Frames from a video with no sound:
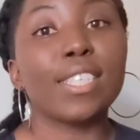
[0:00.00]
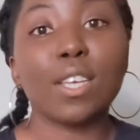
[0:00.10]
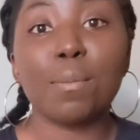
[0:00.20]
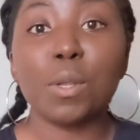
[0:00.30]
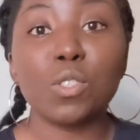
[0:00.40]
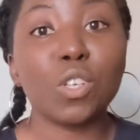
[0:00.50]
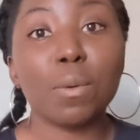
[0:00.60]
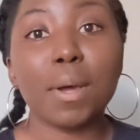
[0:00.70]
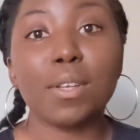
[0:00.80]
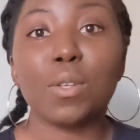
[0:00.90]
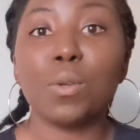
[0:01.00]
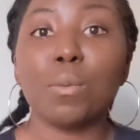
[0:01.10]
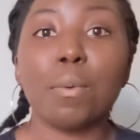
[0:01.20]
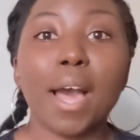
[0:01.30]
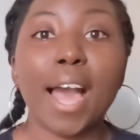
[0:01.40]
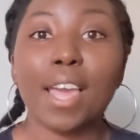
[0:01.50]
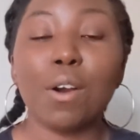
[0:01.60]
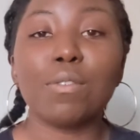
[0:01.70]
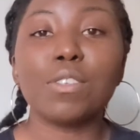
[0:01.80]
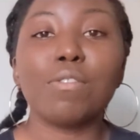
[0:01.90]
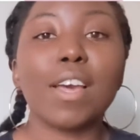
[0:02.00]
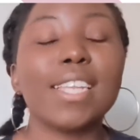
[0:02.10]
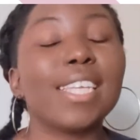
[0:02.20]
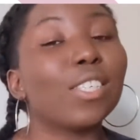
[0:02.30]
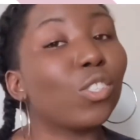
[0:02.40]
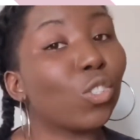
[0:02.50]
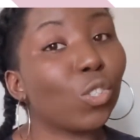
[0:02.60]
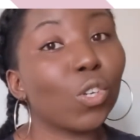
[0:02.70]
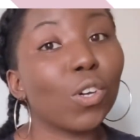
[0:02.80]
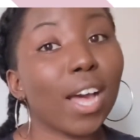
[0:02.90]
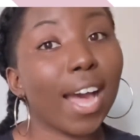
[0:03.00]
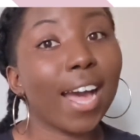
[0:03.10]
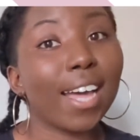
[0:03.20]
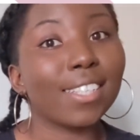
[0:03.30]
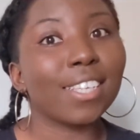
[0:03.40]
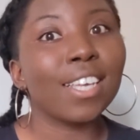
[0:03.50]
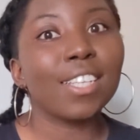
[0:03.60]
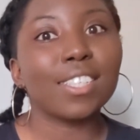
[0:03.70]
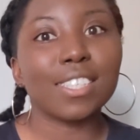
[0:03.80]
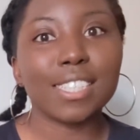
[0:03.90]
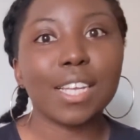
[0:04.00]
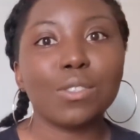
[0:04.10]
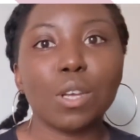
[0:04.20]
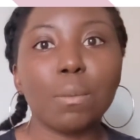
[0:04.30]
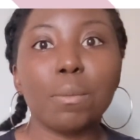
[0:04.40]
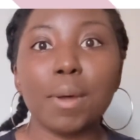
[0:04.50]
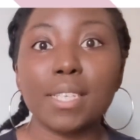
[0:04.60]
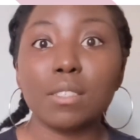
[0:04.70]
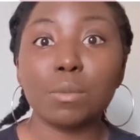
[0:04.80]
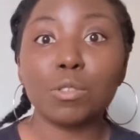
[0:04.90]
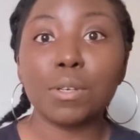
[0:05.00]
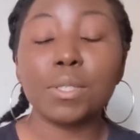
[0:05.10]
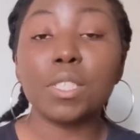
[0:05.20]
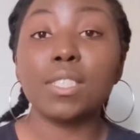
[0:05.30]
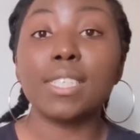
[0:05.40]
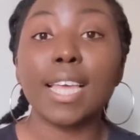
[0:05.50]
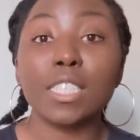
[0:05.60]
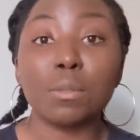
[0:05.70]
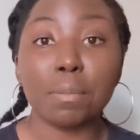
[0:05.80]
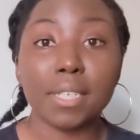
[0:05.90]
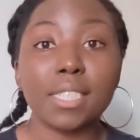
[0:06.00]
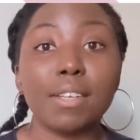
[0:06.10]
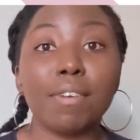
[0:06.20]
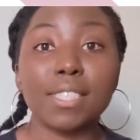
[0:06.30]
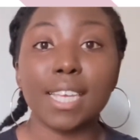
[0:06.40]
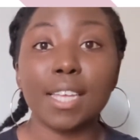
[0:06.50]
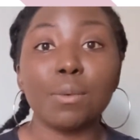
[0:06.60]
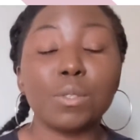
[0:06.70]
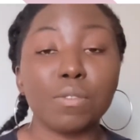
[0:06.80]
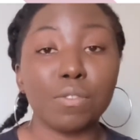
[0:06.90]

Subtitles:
so I'm not sure about you, but I often find it so hard to stay on top of my subscriptions, especially if I sign up to